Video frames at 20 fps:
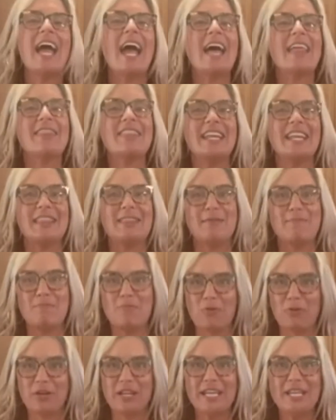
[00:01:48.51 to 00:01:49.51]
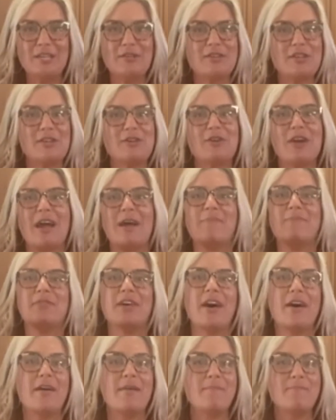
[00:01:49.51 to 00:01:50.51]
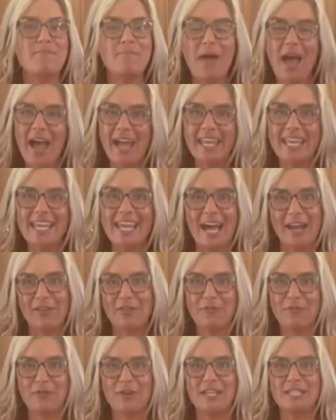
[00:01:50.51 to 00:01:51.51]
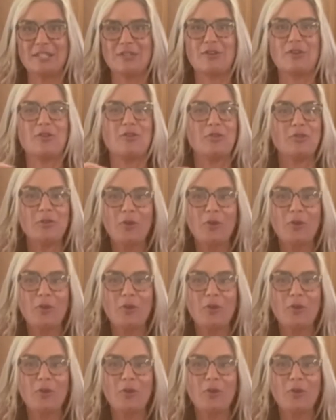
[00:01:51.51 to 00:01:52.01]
And then in the morning, you can grab the baggie out of the freezer,